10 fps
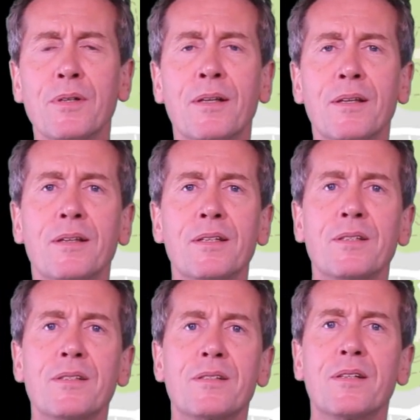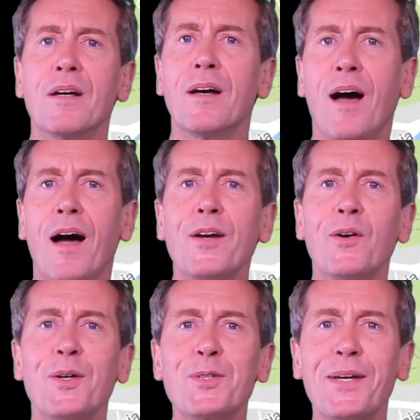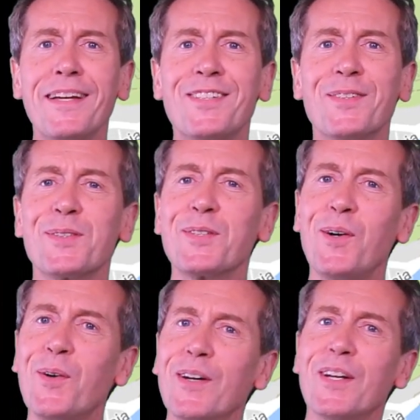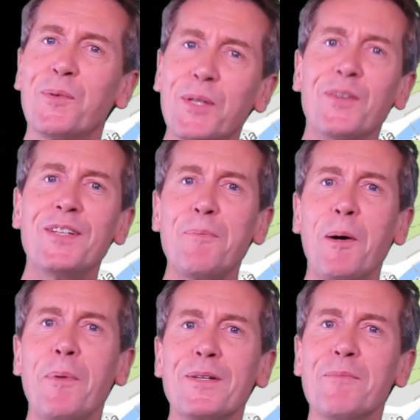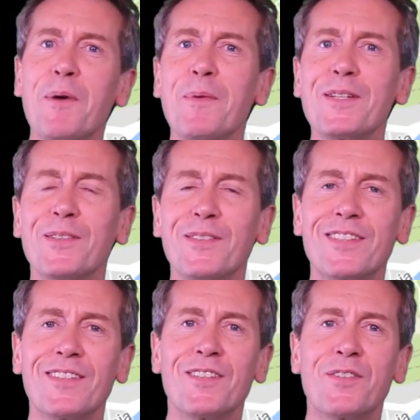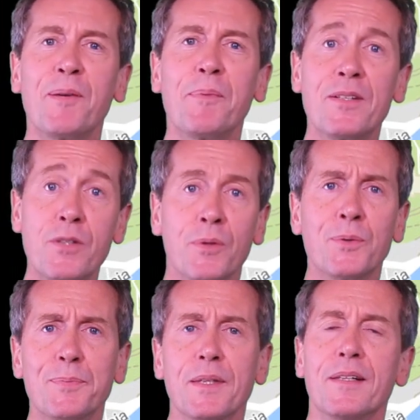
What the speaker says: and this is higher education, so we don't need papas and mamas on this trip. It's you.